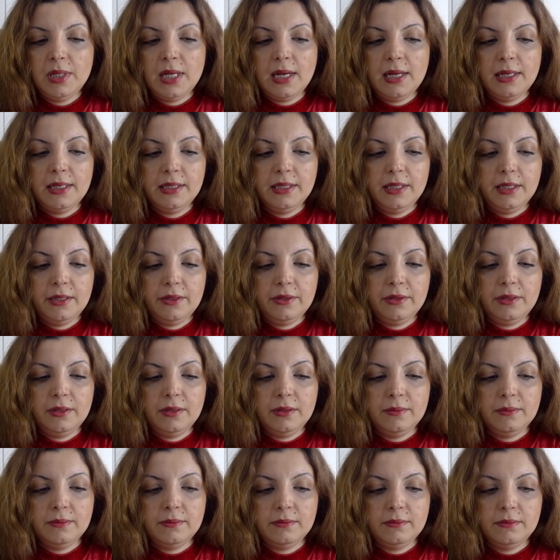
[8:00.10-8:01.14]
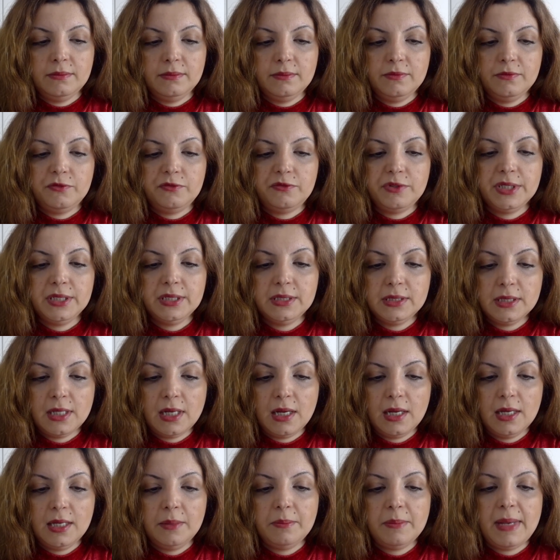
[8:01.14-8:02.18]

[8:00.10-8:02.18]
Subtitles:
like free time,